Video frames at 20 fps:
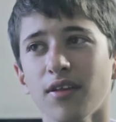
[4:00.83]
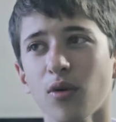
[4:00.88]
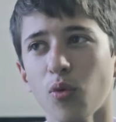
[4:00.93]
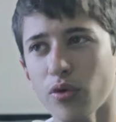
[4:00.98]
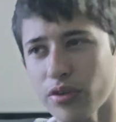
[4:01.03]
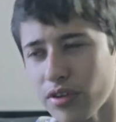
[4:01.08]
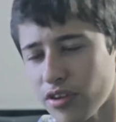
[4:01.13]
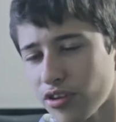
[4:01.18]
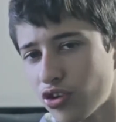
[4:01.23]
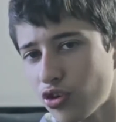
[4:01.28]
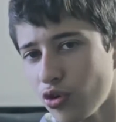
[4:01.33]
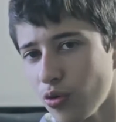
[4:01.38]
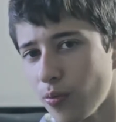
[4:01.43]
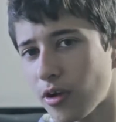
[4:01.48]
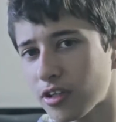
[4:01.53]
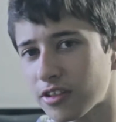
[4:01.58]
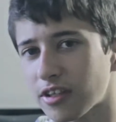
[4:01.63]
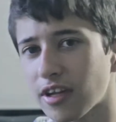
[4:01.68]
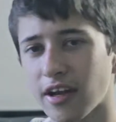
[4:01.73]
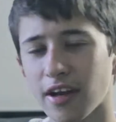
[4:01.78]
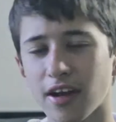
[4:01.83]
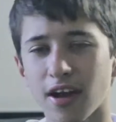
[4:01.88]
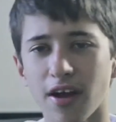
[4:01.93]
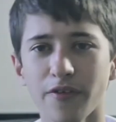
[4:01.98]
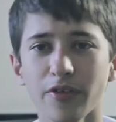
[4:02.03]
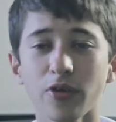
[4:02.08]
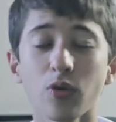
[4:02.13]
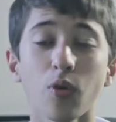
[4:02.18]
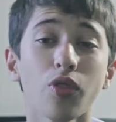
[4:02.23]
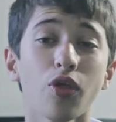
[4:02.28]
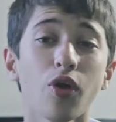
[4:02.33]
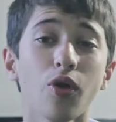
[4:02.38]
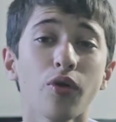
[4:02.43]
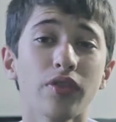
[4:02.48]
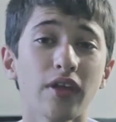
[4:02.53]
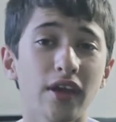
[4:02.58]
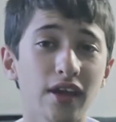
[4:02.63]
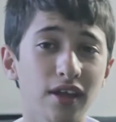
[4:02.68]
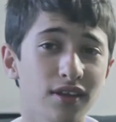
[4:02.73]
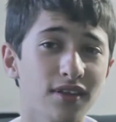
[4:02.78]
There wasn't too much that I covered, although
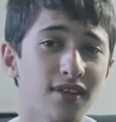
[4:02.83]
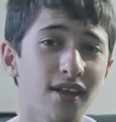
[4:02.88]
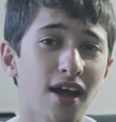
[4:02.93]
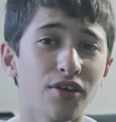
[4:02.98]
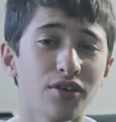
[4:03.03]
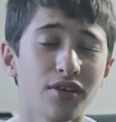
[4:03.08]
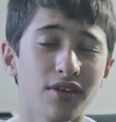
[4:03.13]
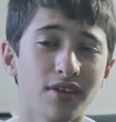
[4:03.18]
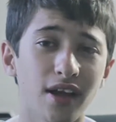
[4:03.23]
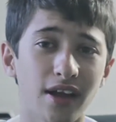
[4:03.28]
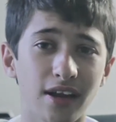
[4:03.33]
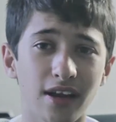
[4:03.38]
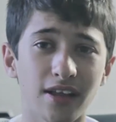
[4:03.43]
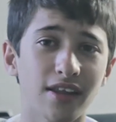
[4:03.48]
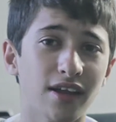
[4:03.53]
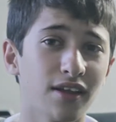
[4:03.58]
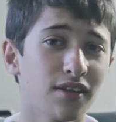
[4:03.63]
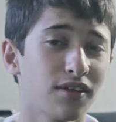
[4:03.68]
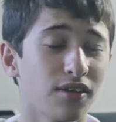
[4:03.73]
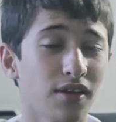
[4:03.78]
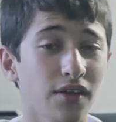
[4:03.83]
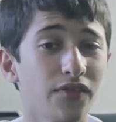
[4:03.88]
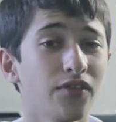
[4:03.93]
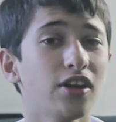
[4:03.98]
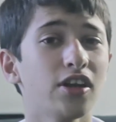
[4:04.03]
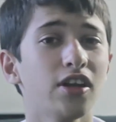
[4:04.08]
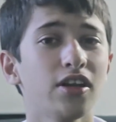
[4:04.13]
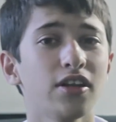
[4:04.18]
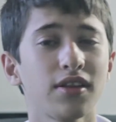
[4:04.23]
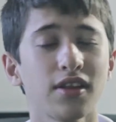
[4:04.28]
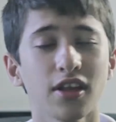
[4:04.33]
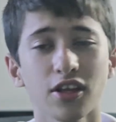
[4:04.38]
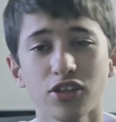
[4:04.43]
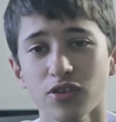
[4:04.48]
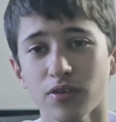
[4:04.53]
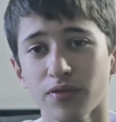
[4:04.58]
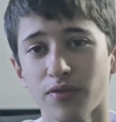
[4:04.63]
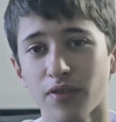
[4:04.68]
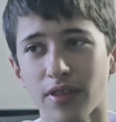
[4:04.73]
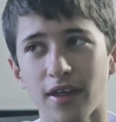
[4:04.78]
there is sound design at the end, so definitely stay
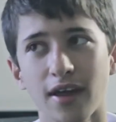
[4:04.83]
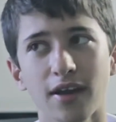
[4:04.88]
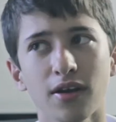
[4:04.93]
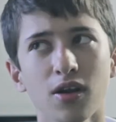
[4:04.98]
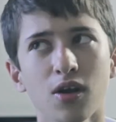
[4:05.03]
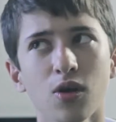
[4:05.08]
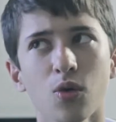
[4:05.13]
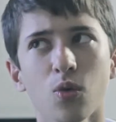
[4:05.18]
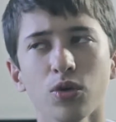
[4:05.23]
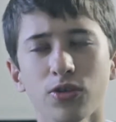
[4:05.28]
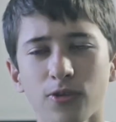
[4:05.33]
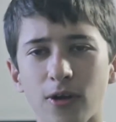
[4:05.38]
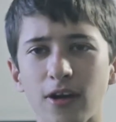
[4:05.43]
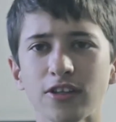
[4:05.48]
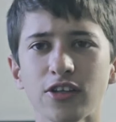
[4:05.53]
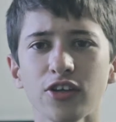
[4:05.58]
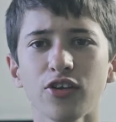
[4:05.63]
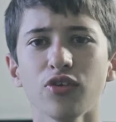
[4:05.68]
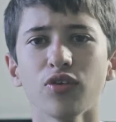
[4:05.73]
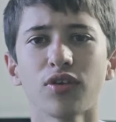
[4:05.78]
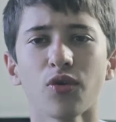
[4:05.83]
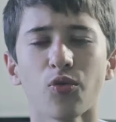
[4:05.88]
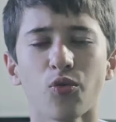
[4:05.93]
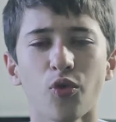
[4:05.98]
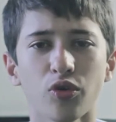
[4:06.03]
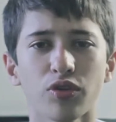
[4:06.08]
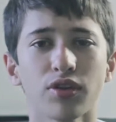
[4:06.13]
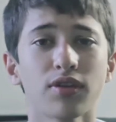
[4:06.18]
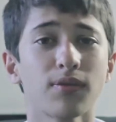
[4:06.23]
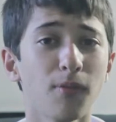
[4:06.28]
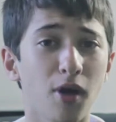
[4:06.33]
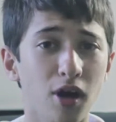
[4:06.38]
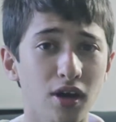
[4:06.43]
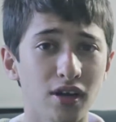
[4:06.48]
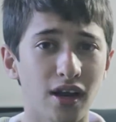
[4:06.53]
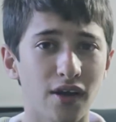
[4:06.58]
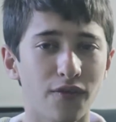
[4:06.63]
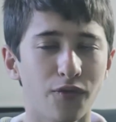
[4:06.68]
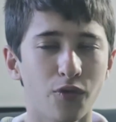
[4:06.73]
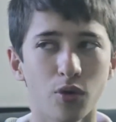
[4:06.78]
tuned for that, which we actually used the Rode
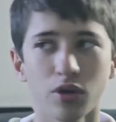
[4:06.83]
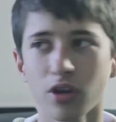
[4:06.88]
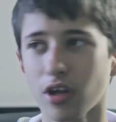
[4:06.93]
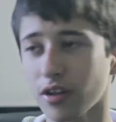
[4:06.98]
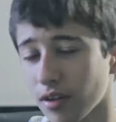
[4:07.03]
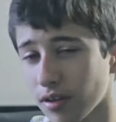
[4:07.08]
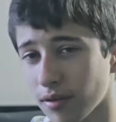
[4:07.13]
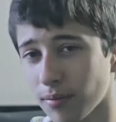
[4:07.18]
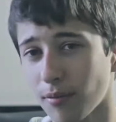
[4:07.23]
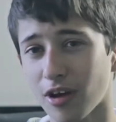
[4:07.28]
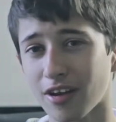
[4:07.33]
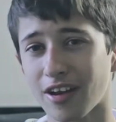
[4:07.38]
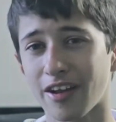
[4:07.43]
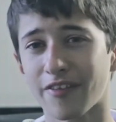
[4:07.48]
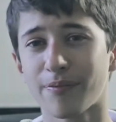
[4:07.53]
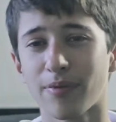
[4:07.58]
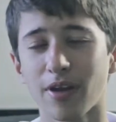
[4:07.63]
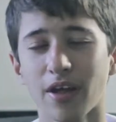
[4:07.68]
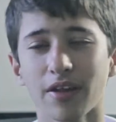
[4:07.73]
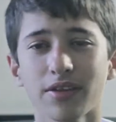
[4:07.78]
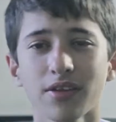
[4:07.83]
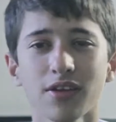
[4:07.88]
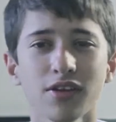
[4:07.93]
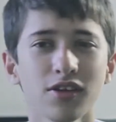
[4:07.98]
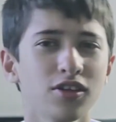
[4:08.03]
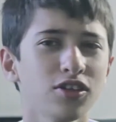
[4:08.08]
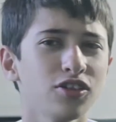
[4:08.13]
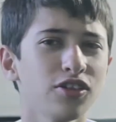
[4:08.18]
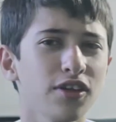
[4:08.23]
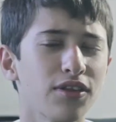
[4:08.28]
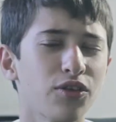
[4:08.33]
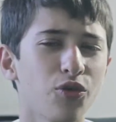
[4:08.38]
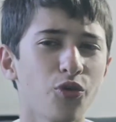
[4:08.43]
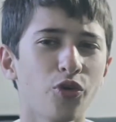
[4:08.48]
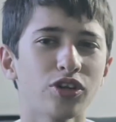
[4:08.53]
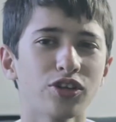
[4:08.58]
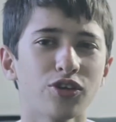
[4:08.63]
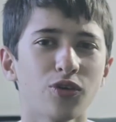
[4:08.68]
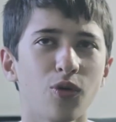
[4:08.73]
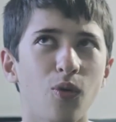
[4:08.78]
Smartlav for, not the Smartlav Plus, just the
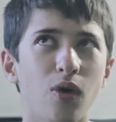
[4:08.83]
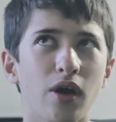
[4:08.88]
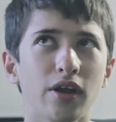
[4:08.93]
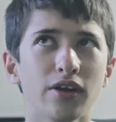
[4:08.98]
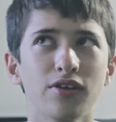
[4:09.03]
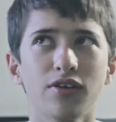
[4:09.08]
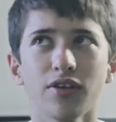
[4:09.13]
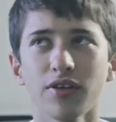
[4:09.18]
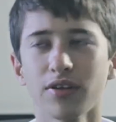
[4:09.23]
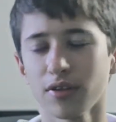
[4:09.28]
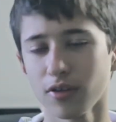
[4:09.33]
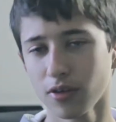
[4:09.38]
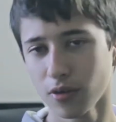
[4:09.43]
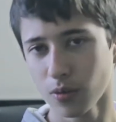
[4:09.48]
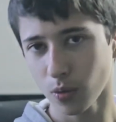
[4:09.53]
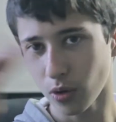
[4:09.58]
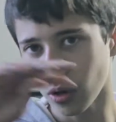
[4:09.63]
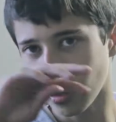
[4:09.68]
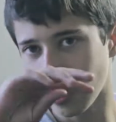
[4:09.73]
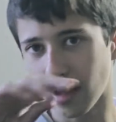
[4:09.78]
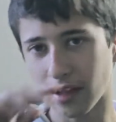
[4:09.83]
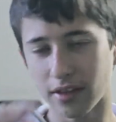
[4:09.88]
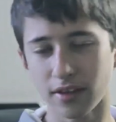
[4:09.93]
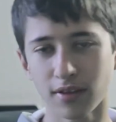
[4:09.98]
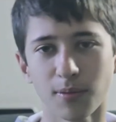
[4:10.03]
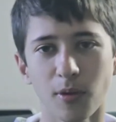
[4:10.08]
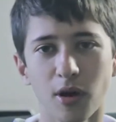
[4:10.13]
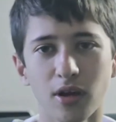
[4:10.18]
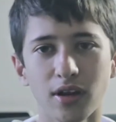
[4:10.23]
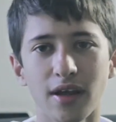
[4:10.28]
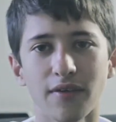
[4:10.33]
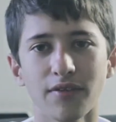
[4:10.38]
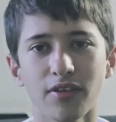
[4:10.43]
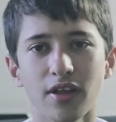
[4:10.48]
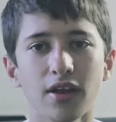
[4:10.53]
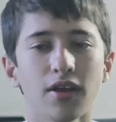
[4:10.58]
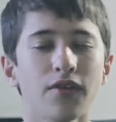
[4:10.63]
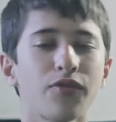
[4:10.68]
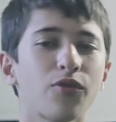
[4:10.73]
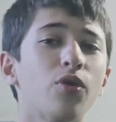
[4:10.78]
original one, because we only had the Smartlav
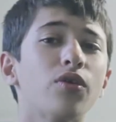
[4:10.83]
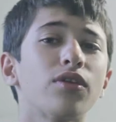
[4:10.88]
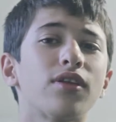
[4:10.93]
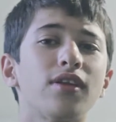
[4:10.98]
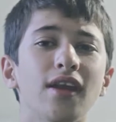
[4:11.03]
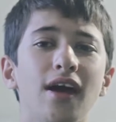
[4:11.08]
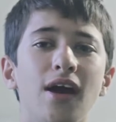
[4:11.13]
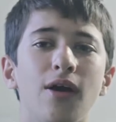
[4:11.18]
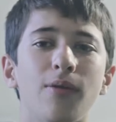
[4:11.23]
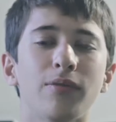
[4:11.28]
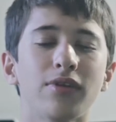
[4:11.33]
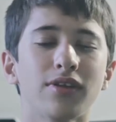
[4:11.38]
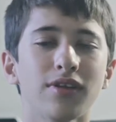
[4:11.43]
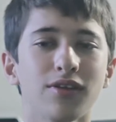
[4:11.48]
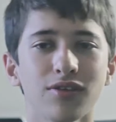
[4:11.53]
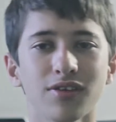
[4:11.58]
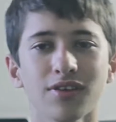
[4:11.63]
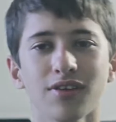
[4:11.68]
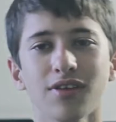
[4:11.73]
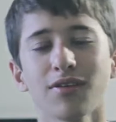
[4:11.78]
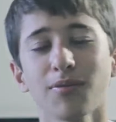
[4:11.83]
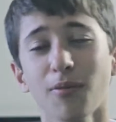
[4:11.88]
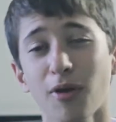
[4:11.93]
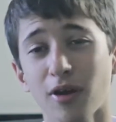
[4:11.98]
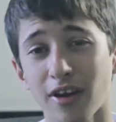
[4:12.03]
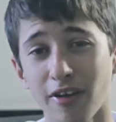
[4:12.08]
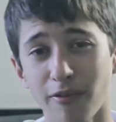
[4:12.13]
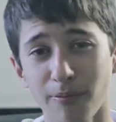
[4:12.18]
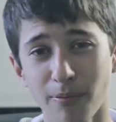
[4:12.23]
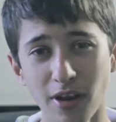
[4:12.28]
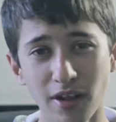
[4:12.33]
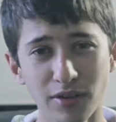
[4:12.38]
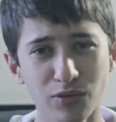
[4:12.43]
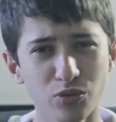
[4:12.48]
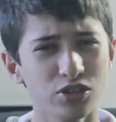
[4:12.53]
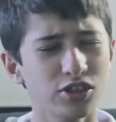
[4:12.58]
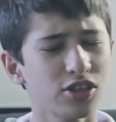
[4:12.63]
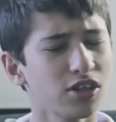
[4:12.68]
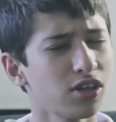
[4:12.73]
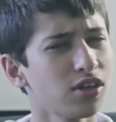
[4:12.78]
then, of course now I'm using the Smartlav Plus,
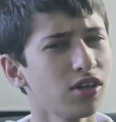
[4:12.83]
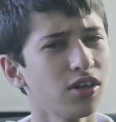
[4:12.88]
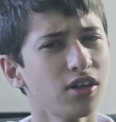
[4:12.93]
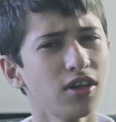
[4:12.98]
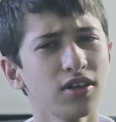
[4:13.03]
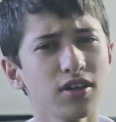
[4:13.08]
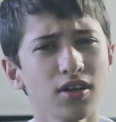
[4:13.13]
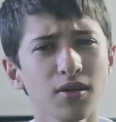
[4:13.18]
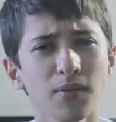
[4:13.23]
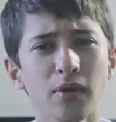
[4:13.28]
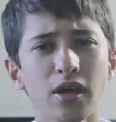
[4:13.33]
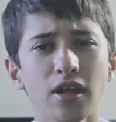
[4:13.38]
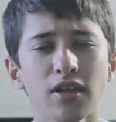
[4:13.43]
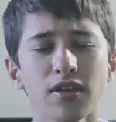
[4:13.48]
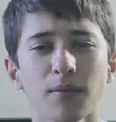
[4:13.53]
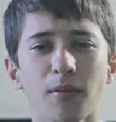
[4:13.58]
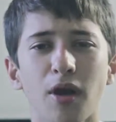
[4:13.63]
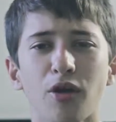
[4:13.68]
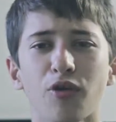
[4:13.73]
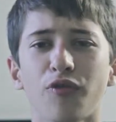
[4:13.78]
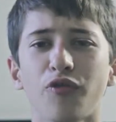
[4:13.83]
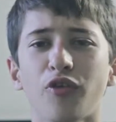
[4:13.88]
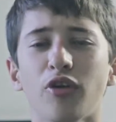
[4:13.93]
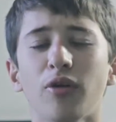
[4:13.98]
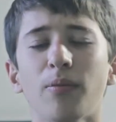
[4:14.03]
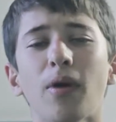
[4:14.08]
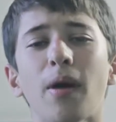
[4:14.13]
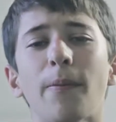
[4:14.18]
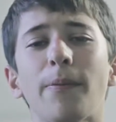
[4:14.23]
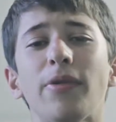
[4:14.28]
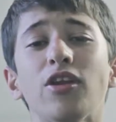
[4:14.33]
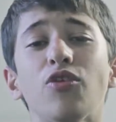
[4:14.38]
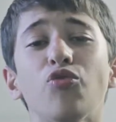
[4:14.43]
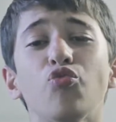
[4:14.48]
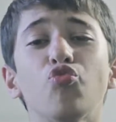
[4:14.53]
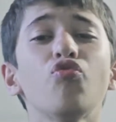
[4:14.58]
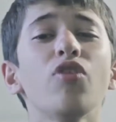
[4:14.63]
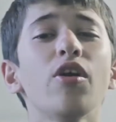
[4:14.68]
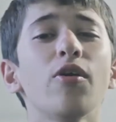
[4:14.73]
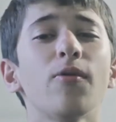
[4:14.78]
which it's an amazing microphone in my
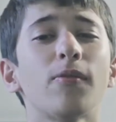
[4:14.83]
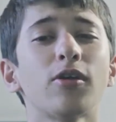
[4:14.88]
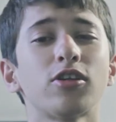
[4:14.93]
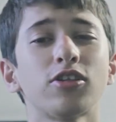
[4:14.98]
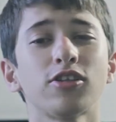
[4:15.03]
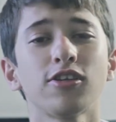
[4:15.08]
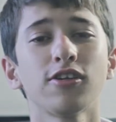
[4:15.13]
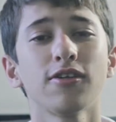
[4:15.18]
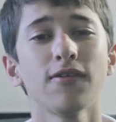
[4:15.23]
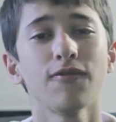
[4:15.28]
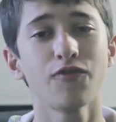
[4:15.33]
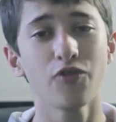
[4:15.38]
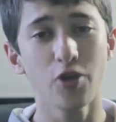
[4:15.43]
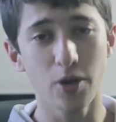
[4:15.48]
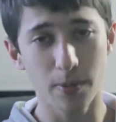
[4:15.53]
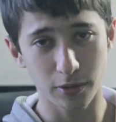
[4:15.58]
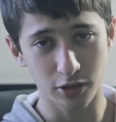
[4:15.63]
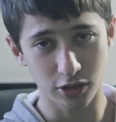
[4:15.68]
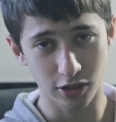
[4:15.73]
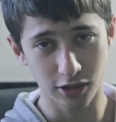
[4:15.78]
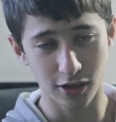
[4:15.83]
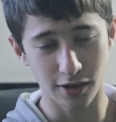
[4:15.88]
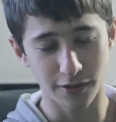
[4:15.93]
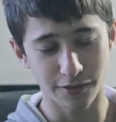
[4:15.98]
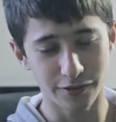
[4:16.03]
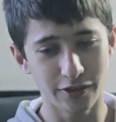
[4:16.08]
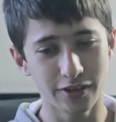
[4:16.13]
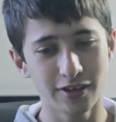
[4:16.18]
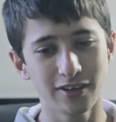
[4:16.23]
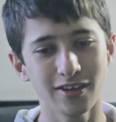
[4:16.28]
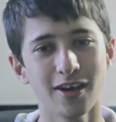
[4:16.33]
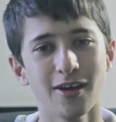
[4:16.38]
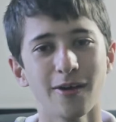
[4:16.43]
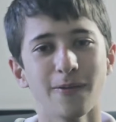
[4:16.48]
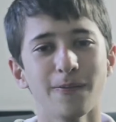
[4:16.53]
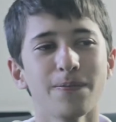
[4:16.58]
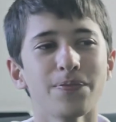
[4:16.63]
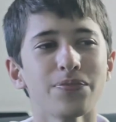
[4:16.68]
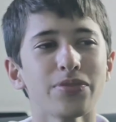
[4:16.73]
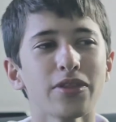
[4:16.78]
opinion. Very much, very much love it.
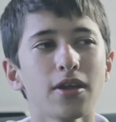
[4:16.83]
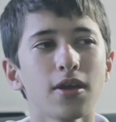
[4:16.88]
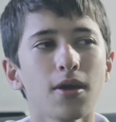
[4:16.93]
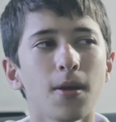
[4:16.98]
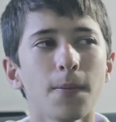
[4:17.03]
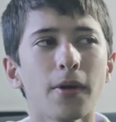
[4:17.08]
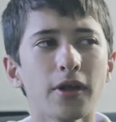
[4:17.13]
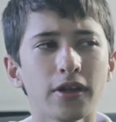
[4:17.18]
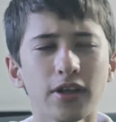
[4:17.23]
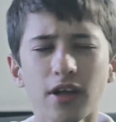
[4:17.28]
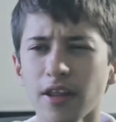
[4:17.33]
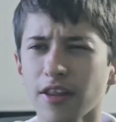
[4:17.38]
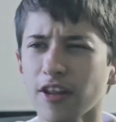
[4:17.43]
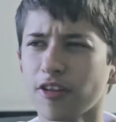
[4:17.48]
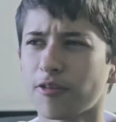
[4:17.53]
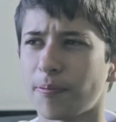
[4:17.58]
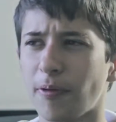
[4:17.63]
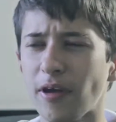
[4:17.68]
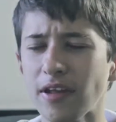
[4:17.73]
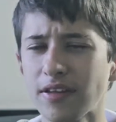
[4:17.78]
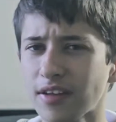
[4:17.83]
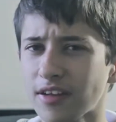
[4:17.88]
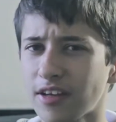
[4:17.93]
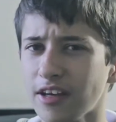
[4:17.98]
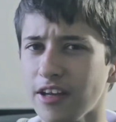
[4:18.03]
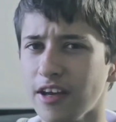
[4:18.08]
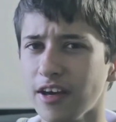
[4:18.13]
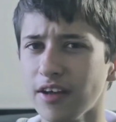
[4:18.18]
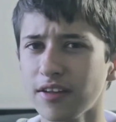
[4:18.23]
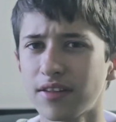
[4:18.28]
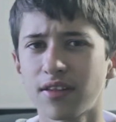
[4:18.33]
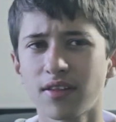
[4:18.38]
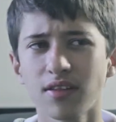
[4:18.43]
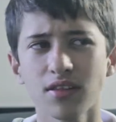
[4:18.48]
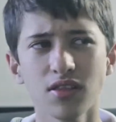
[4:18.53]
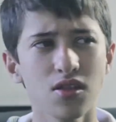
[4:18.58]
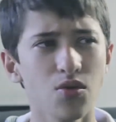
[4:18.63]
Um, but yeah, that's basically it.